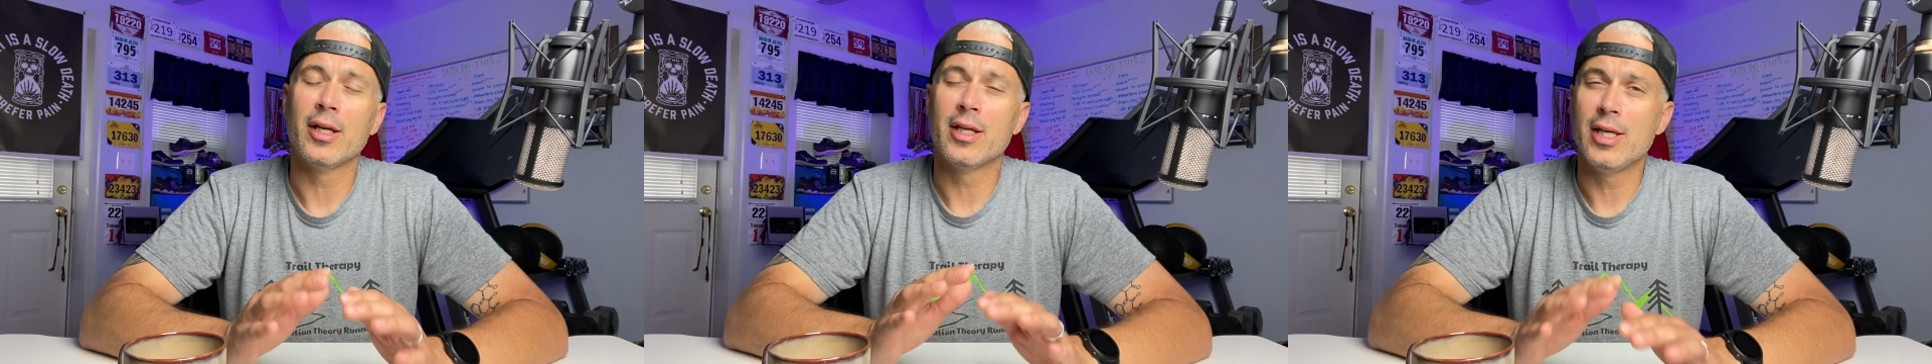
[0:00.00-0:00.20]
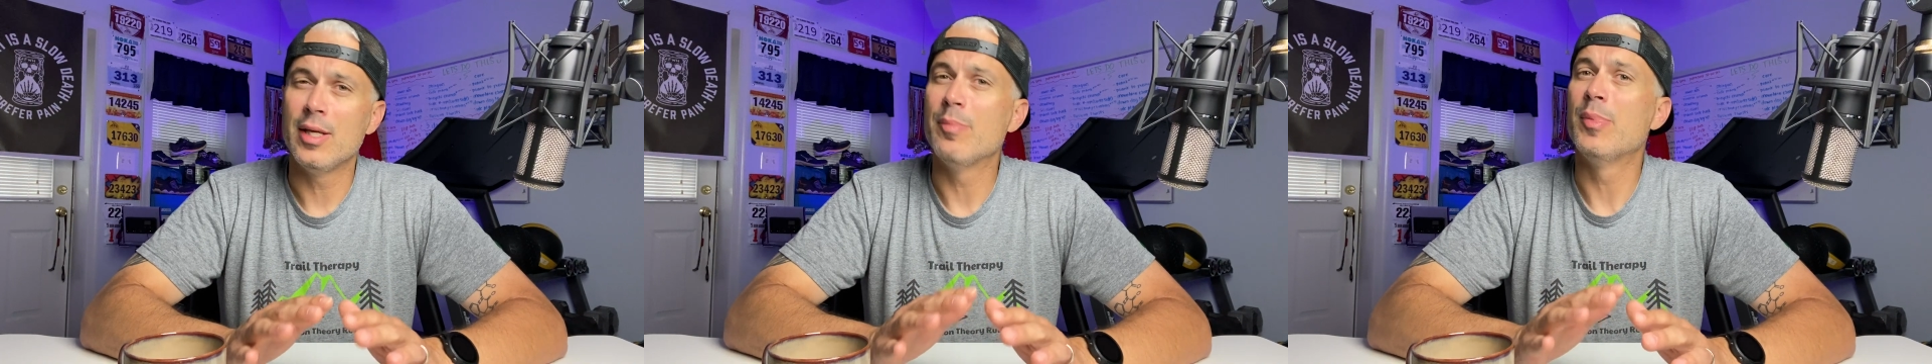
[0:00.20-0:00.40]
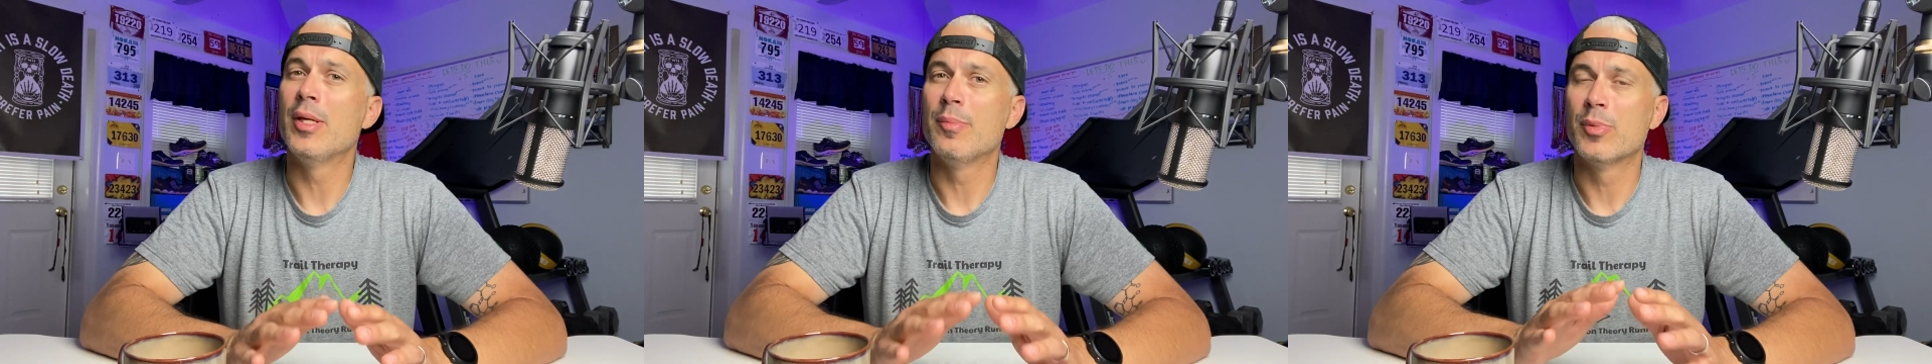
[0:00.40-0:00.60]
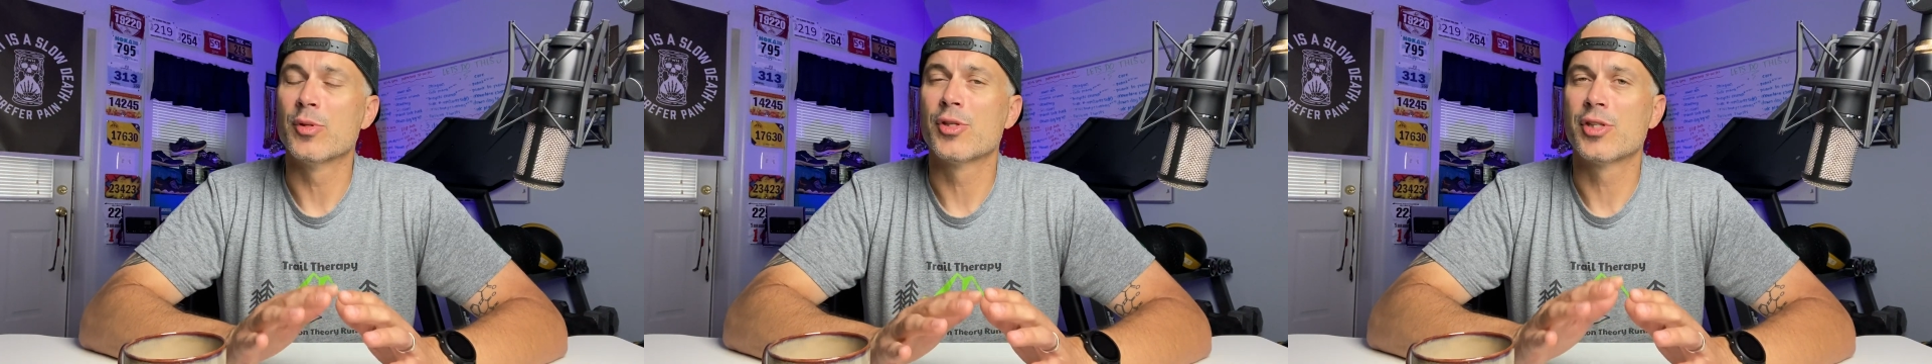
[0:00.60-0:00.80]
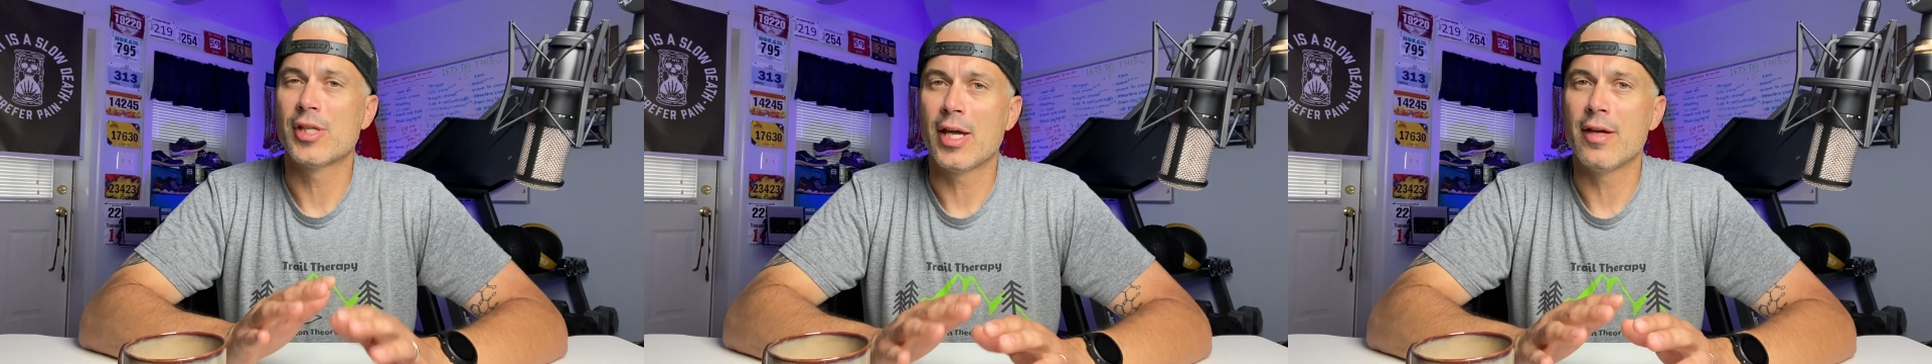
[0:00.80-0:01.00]
and keep
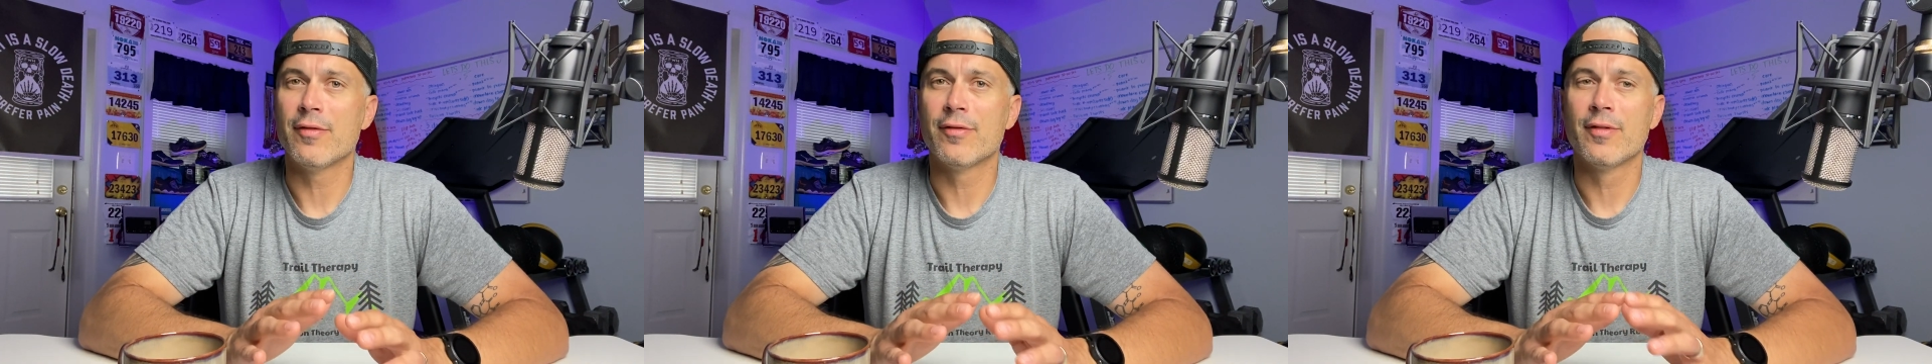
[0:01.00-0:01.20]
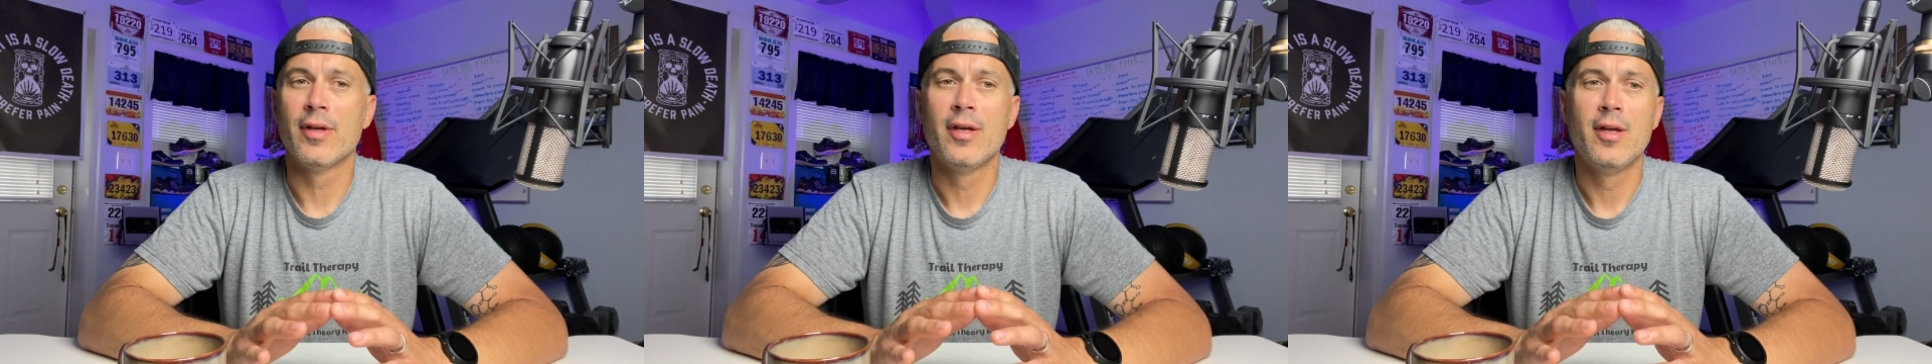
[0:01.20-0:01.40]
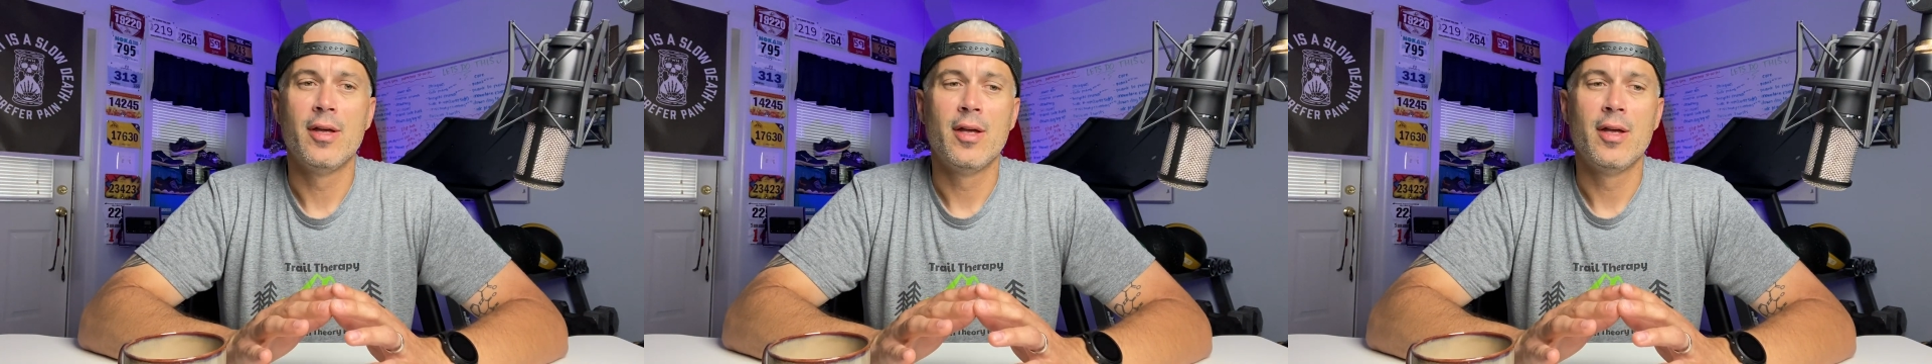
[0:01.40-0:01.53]
people safe,